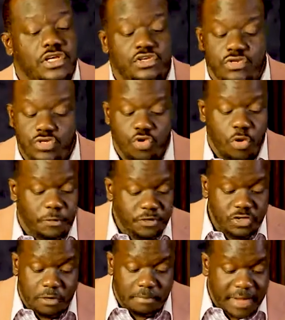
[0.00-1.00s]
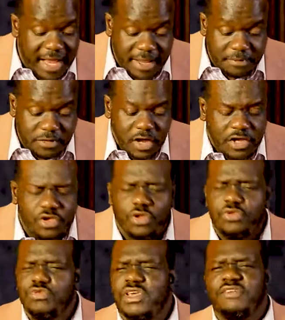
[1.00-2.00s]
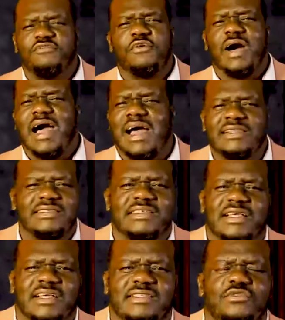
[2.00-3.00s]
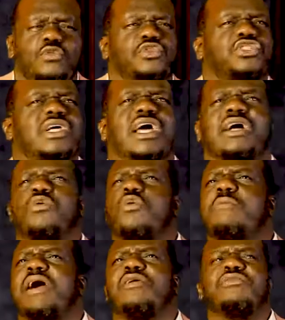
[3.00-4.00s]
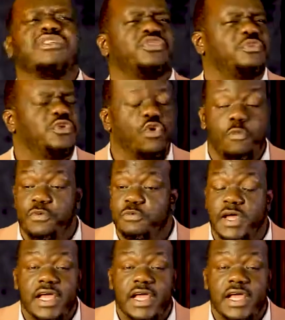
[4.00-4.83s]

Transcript: You, you open your Bible. You're looking for answers. You oh, shako, my Holy Spirit, open.